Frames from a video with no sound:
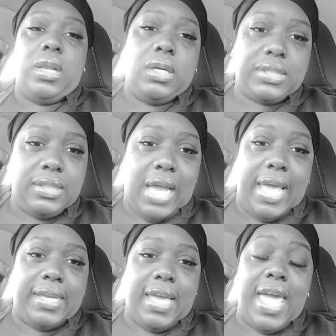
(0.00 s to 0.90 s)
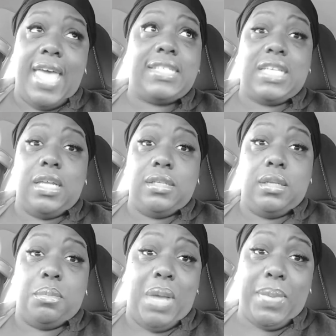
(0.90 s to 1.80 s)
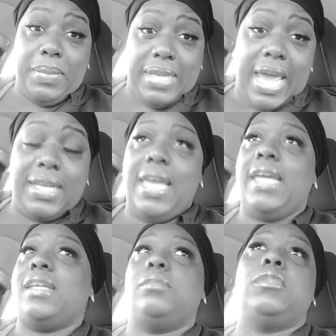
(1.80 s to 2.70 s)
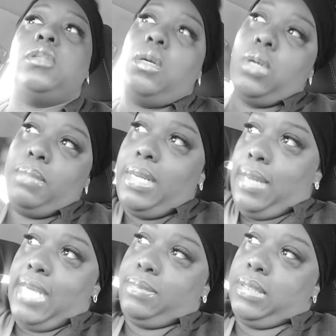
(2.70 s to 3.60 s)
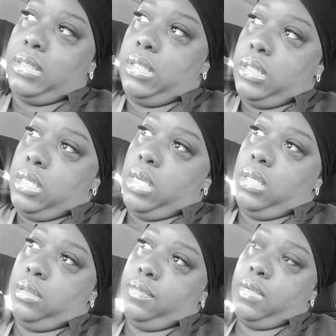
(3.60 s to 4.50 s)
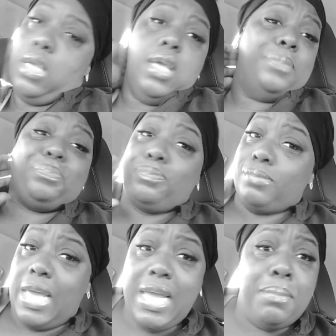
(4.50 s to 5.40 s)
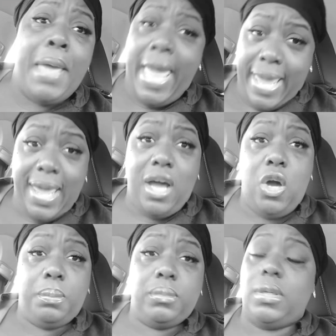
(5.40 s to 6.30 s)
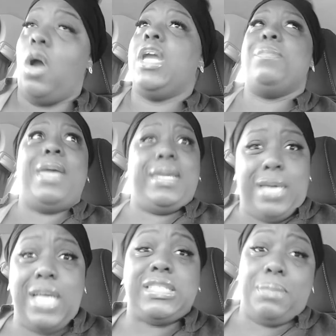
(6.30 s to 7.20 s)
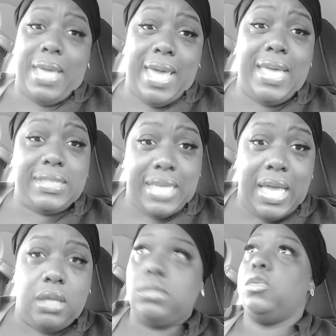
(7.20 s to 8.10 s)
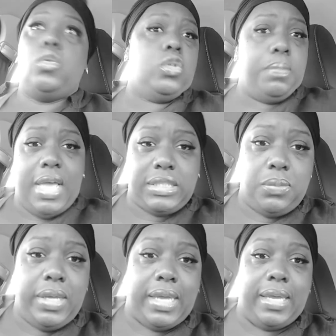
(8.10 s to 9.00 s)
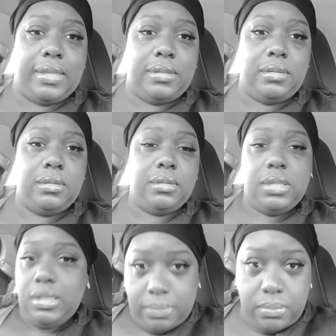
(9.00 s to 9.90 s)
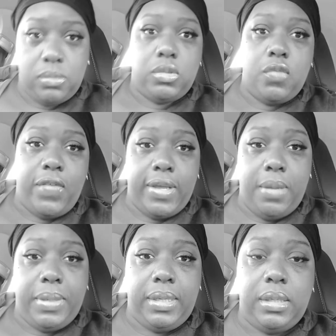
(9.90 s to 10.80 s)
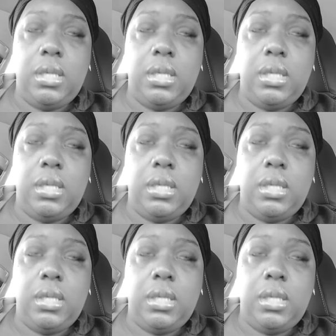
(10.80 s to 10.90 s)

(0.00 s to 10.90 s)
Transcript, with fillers: look like asking my baby daddy, hey, you know what? My life's about to get cut off. He may help or he may cuss my ass out. Who you messing with? You feel me?